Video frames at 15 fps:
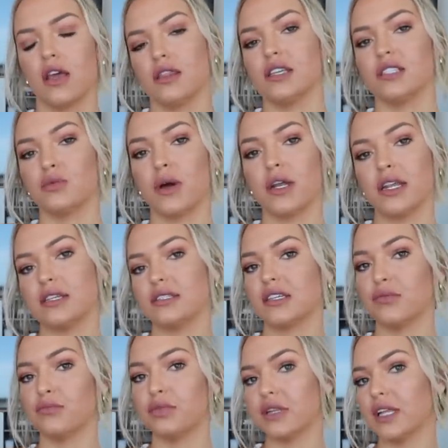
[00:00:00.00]
This one is
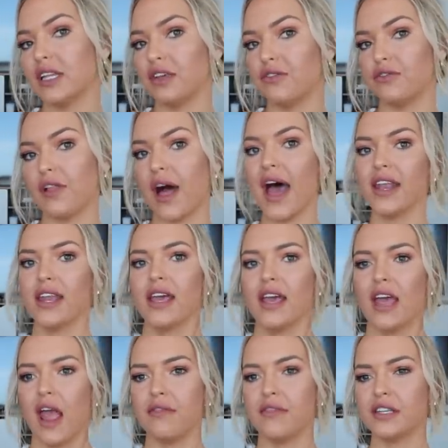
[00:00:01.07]
completely flat,
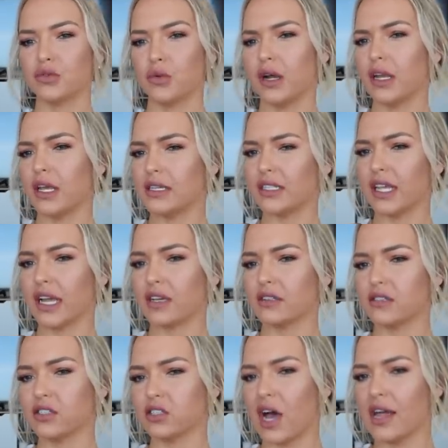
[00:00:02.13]
and this one is like
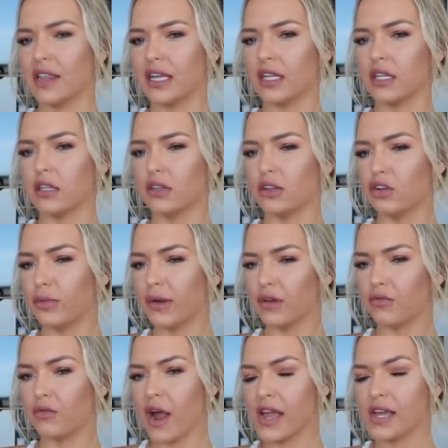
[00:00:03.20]
slightly a little
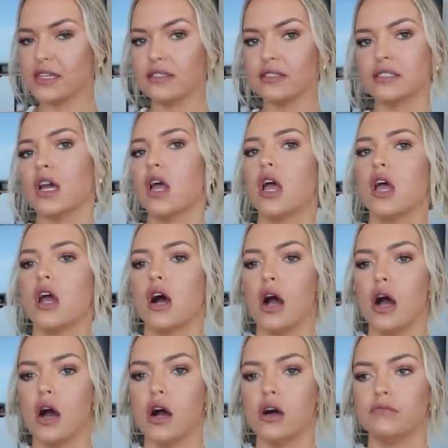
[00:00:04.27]
bit raised.
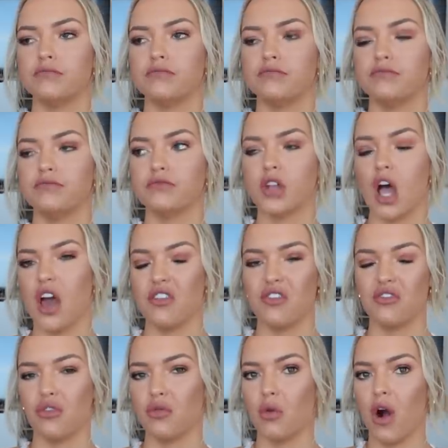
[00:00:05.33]
I
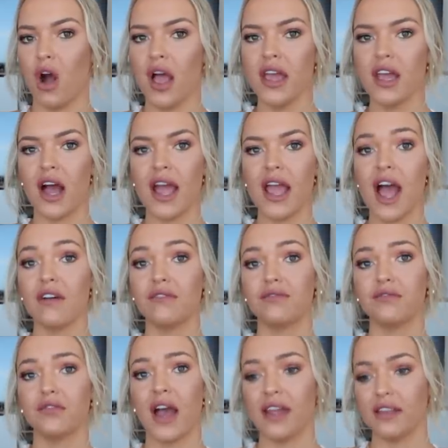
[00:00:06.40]
don't know why. I
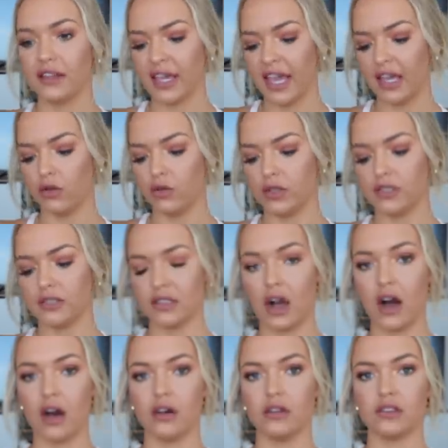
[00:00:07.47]
have had keloid
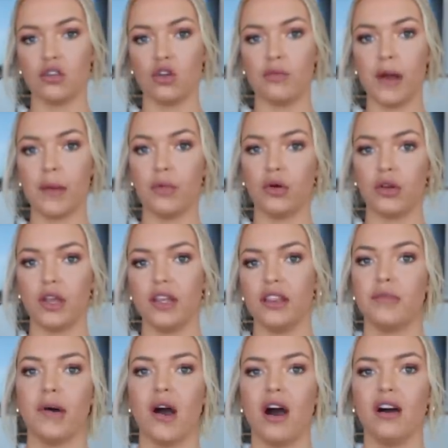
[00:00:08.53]
scars on my body in
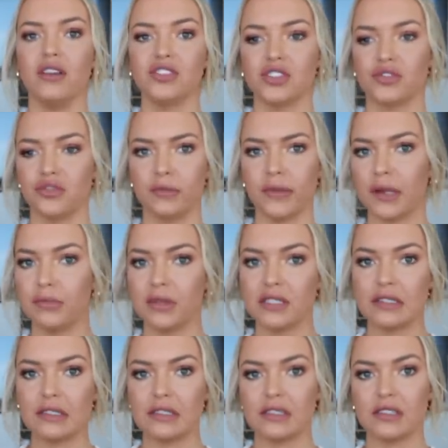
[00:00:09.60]
the past, just from like
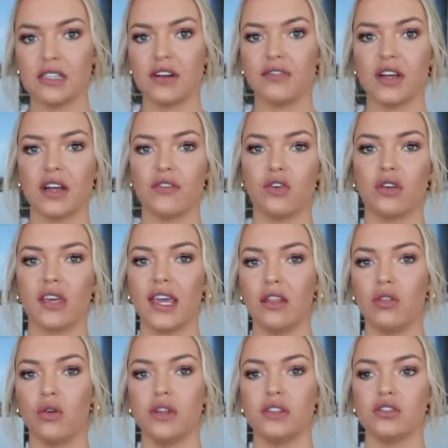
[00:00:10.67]
blisters and stuff. Like, I've got
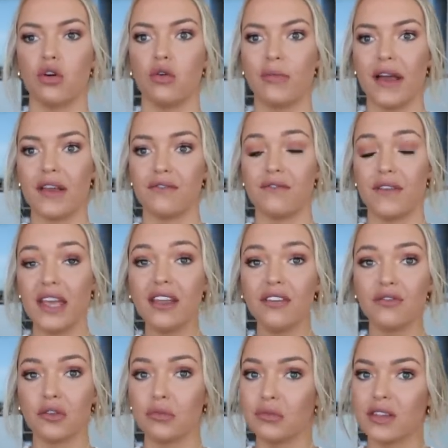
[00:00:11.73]
keloids on my
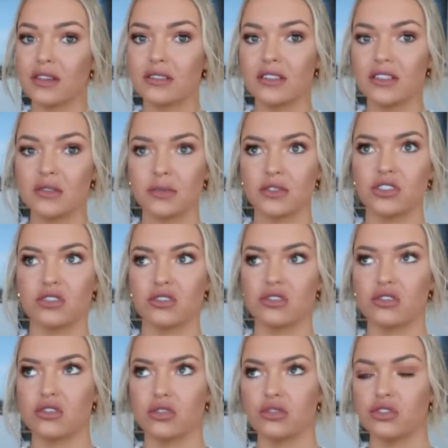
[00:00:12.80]
feet from blisters, which is
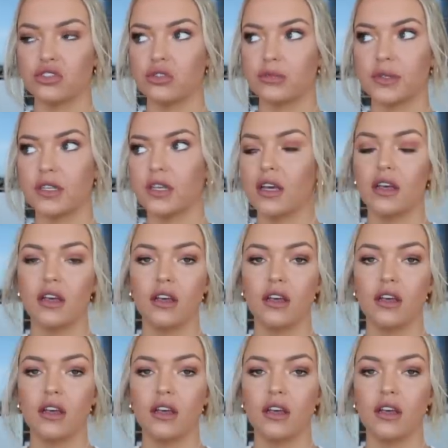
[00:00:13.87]
just so stupid.